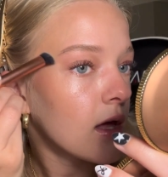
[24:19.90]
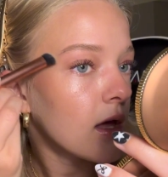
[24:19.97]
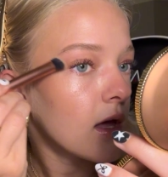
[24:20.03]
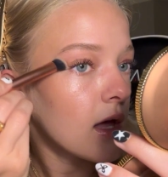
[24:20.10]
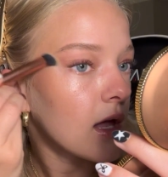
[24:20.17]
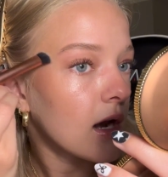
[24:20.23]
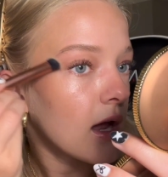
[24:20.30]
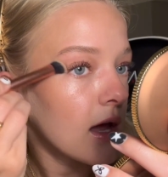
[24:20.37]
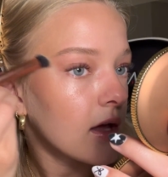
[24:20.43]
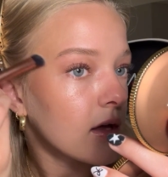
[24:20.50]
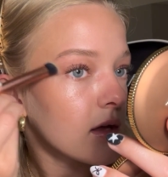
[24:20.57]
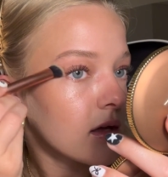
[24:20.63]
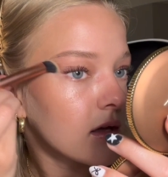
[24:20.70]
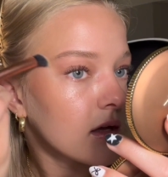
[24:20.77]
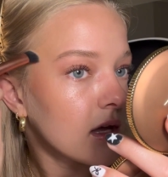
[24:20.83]
and I
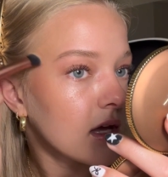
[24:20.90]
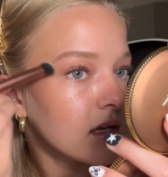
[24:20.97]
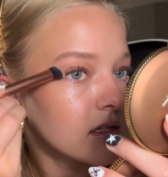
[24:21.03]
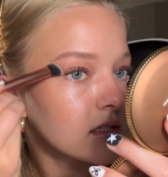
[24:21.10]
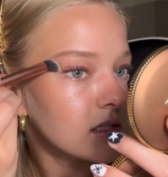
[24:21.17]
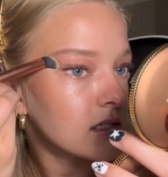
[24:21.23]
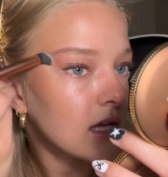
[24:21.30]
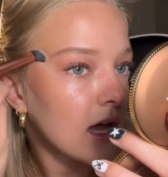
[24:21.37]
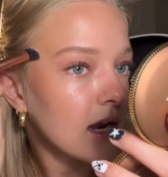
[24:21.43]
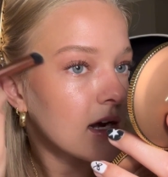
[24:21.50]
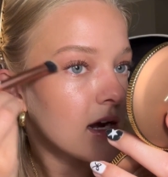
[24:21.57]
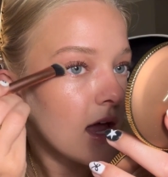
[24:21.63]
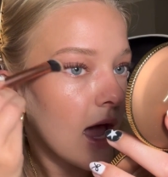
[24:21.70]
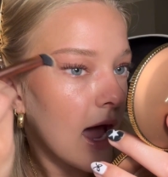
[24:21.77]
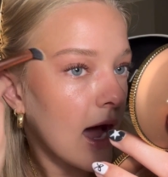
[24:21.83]

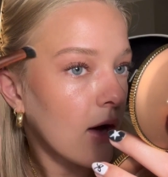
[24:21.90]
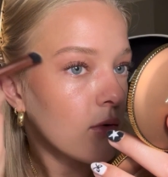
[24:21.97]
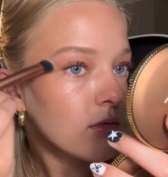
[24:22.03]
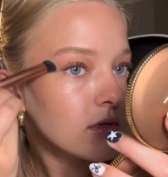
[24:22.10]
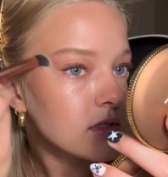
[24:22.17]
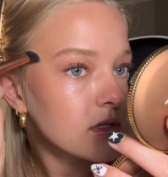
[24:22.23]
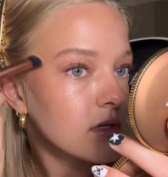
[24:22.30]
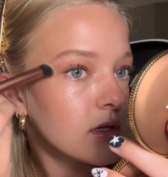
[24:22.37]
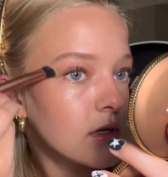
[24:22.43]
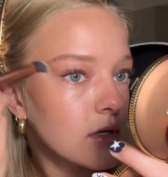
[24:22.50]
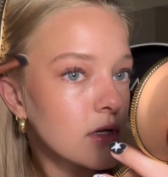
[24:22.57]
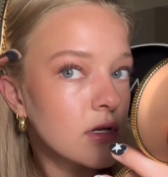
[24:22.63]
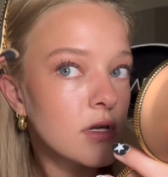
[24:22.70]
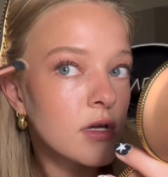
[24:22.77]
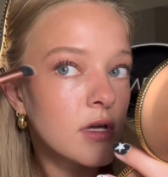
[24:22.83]
extend out
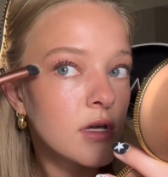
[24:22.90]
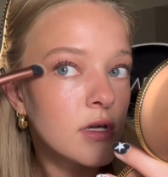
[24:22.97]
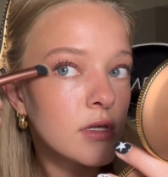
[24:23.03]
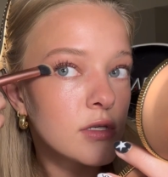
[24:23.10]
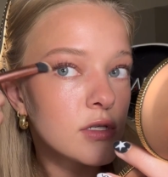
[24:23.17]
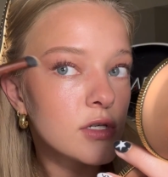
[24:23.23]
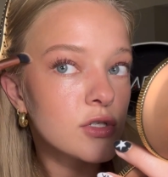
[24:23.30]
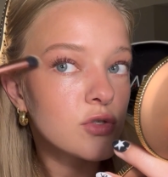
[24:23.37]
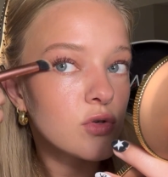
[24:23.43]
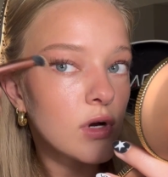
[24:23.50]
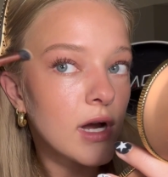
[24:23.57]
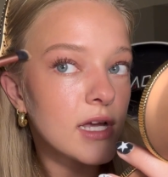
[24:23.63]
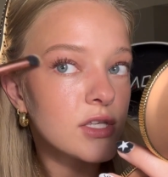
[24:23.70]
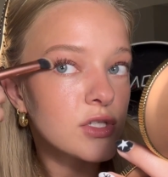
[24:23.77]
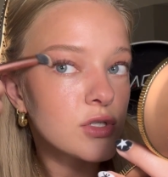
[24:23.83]
to
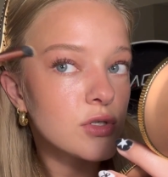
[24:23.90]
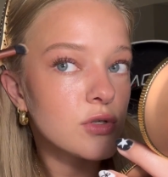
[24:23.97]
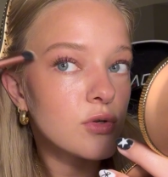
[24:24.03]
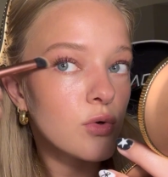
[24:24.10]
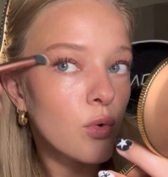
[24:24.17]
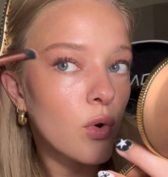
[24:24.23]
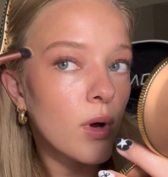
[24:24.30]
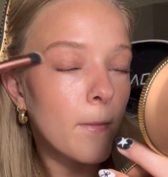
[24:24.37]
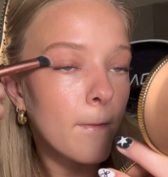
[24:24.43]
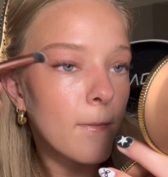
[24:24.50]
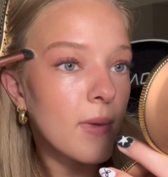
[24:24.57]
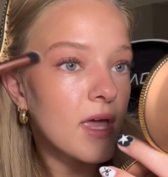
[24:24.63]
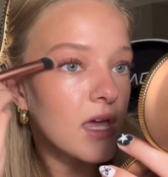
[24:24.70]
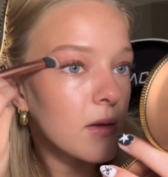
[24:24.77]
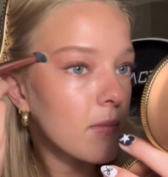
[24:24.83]
try to
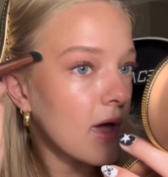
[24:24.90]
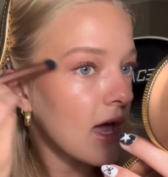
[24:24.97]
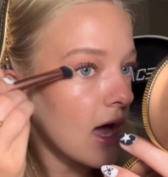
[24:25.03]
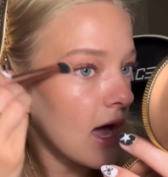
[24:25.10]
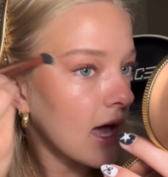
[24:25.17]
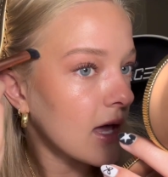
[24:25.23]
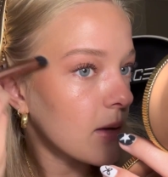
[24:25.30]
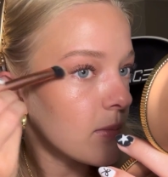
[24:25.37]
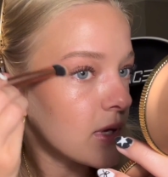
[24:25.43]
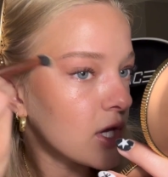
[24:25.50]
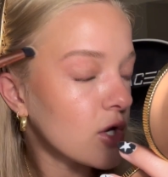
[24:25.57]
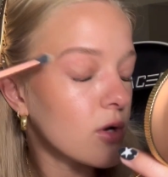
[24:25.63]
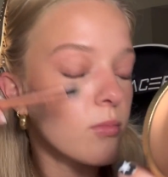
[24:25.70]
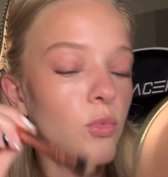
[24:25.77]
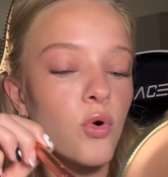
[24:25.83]
make my eye
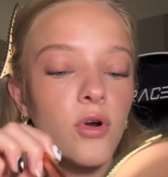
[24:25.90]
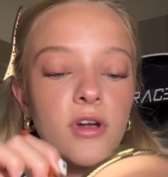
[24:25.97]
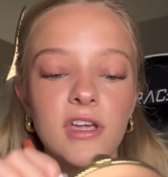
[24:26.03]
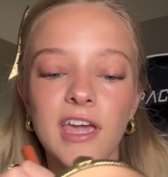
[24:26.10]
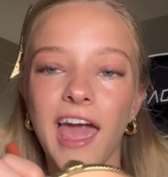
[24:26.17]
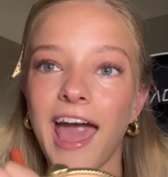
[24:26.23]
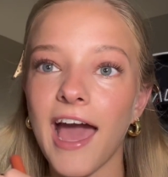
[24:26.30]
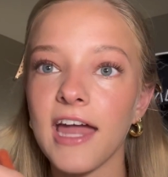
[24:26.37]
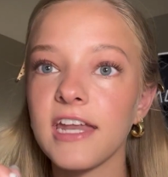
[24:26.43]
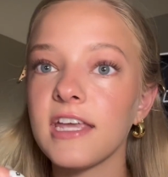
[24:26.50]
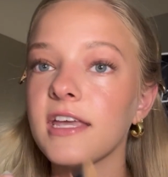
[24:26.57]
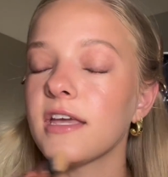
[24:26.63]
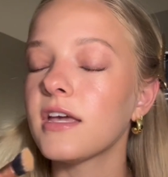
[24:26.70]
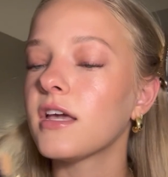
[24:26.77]
appear more catty.